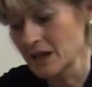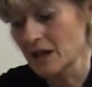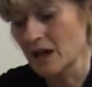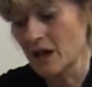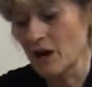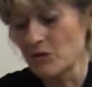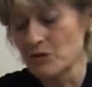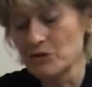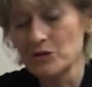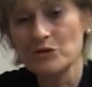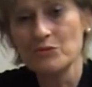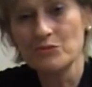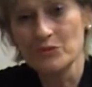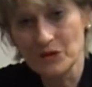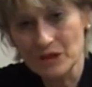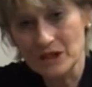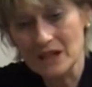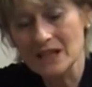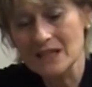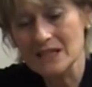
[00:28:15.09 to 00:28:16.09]
are all
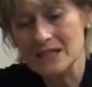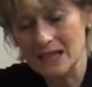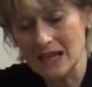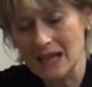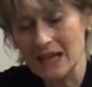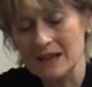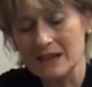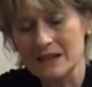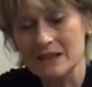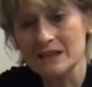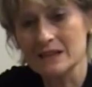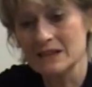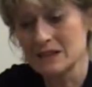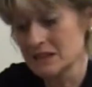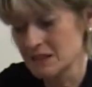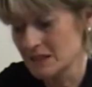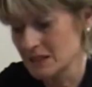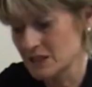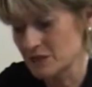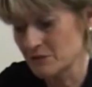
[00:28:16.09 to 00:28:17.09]
working together
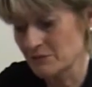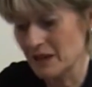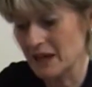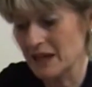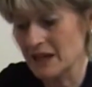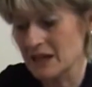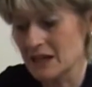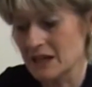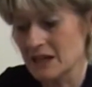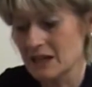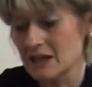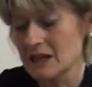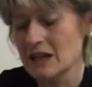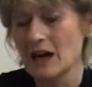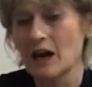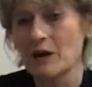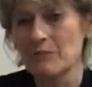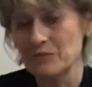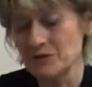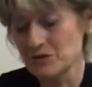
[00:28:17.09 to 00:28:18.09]
to make
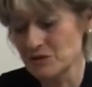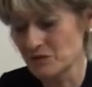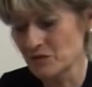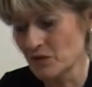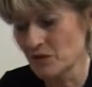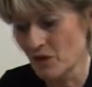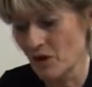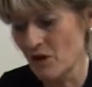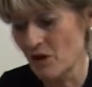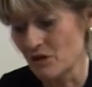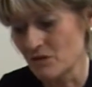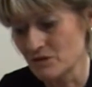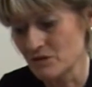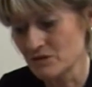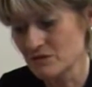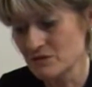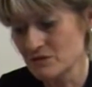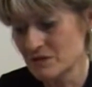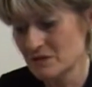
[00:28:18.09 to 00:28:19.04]
a beautiful whole,